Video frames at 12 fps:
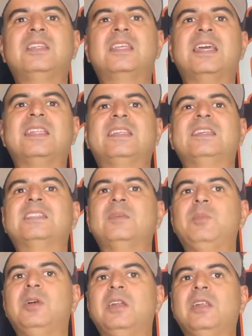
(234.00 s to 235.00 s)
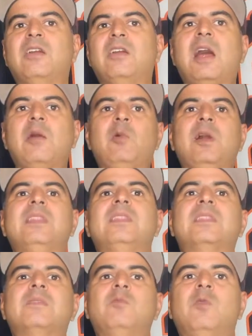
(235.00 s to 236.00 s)
get disciplined? I would
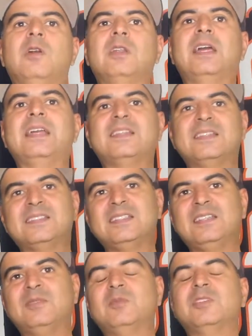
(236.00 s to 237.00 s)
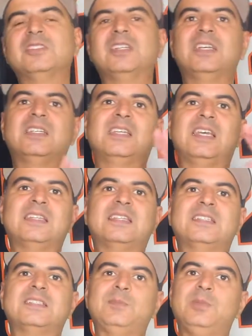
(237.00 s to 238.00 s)
like to see them like get
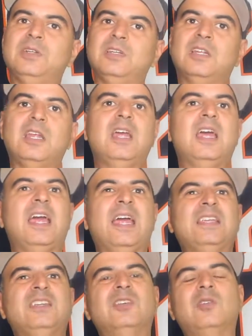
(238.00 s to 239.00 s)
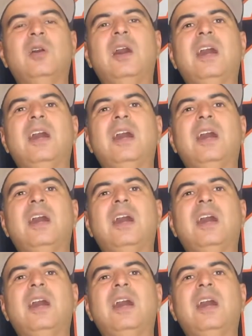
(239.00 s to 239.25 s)
disciplined. And you know,